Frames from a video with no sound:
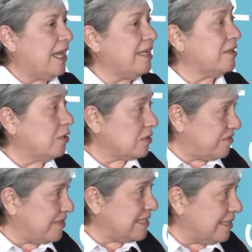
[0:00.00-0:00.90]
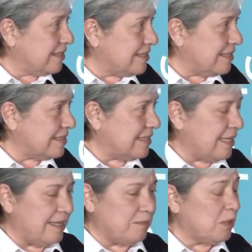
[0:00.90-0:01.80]
in those facilities.
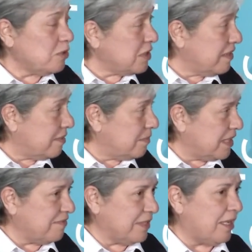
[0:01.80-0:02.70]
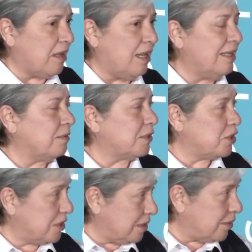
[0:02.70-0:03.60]
And most of them, if not all, were
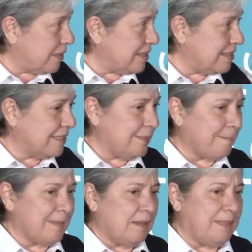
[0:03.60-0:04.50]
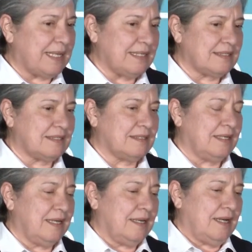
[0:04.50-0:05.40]
children. Because
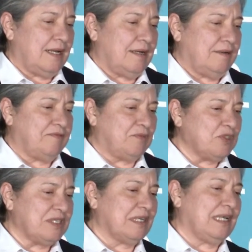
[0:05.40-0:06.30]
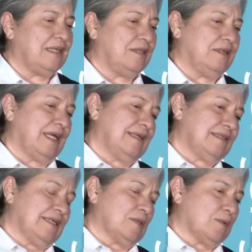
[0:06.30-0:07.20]
unfortunately, the United
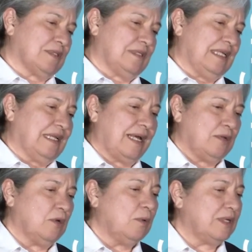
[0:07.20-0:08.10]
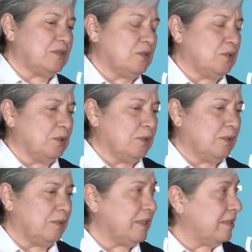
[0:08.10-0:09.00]
States did not know what to do
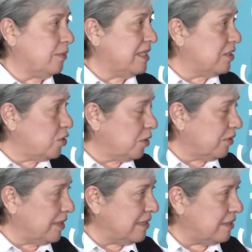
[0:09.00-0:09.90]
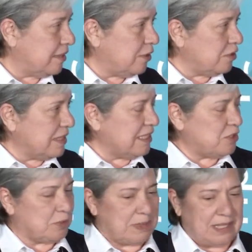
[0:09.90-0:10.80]
with these children. There needs
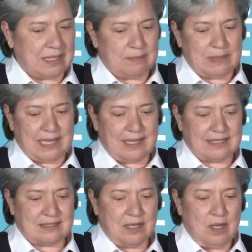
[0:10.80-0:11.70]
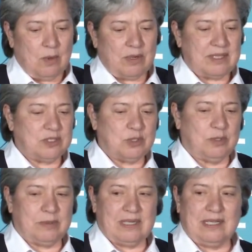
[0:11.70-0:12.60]
to be a place where the
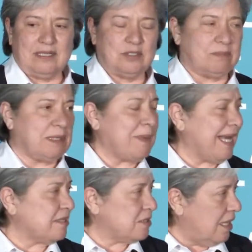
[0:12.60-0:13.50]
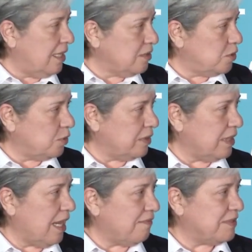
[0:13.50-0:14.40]
children needed to be passed on to
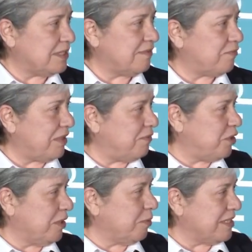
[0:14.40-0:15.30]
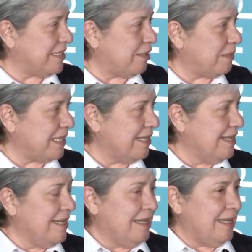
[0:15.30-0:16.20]
the Office of Refugee and Resettlement.
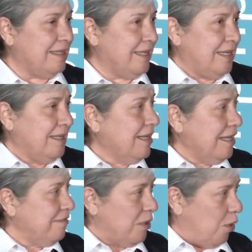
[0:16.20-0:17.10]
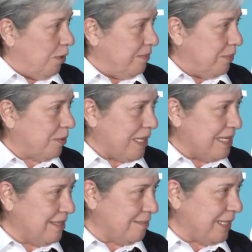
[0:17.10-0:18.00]
And they didn't have a home or
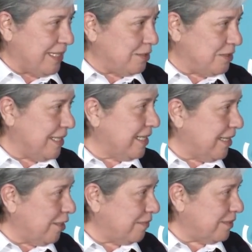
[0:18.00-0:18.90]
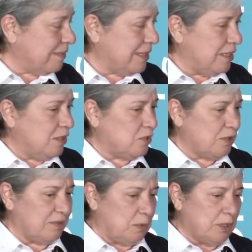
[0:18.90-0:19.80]
anybody to take care of them.
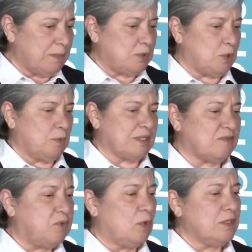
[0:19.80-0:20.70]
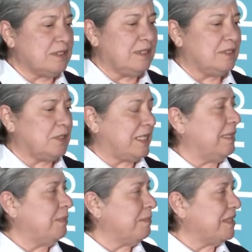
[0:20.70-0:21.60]
So the Border Patrol forced to
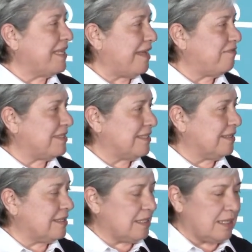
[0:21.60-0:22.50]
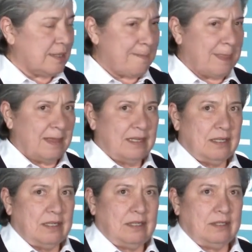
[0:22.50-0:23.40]
keep them in that facility.
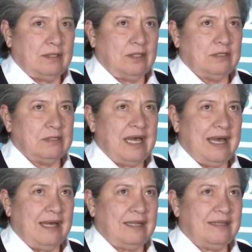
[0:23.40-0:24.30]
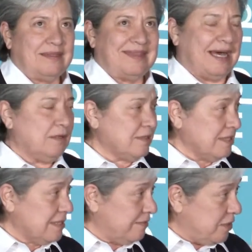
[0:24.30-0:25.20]
You had
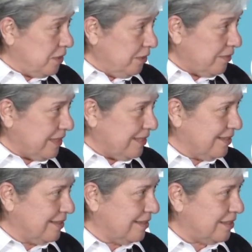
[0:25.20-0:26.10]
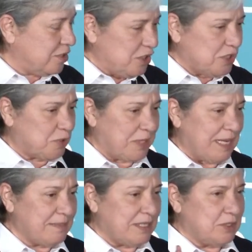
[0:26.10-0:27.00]
thousands of children just
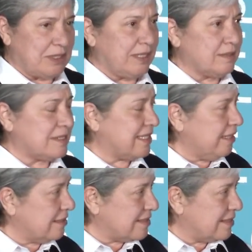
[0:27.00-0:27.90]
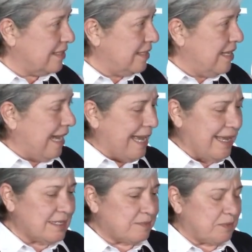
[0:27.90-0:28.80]
crammed into little cells. I
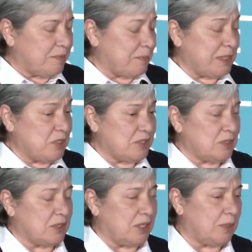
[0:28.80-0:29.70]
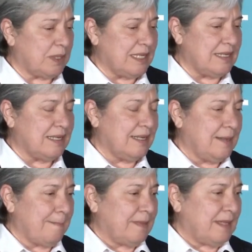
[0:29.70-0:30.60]
asked for permission to go in
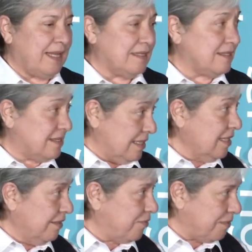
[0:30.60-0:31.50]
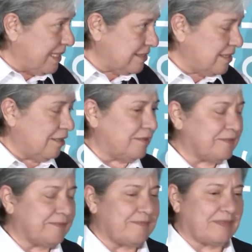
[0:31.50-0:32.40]
and see for myself,
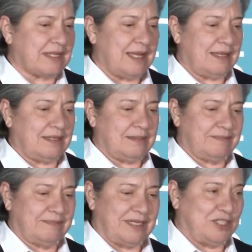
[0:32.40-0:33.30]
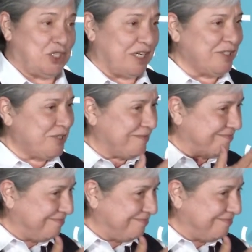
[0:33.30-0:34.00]
and a judge